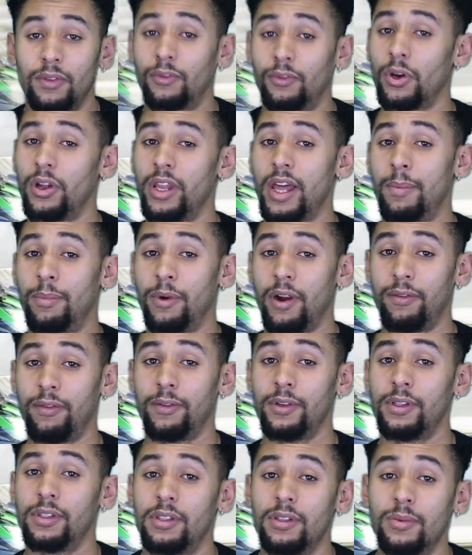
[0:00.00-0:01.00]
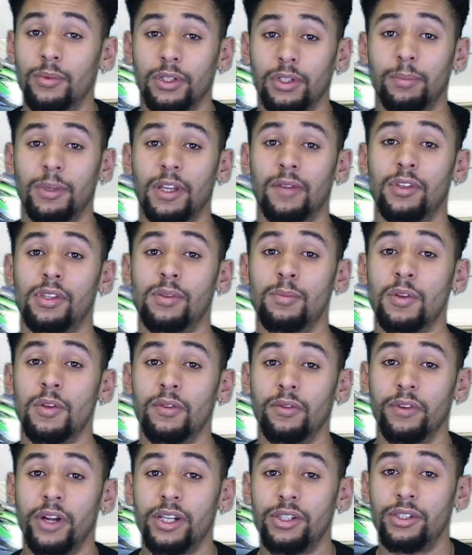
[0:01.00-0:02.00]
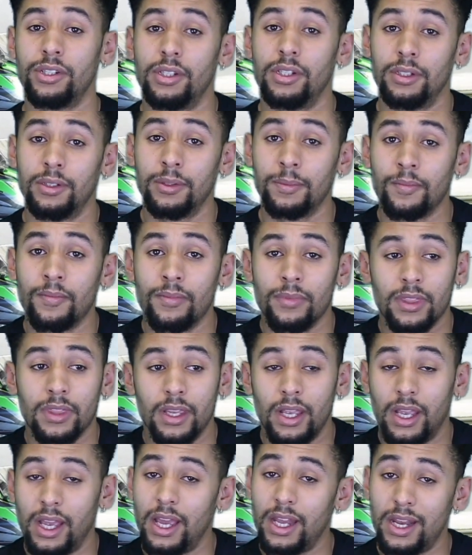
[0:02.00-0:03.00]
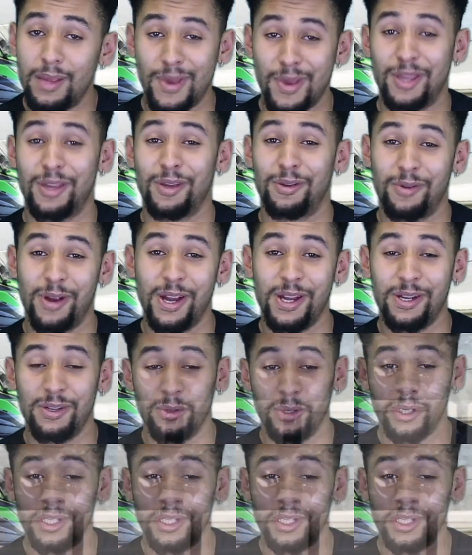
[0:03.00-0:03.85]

you've got that preference and you want a bit of a smoother engine, and they make a great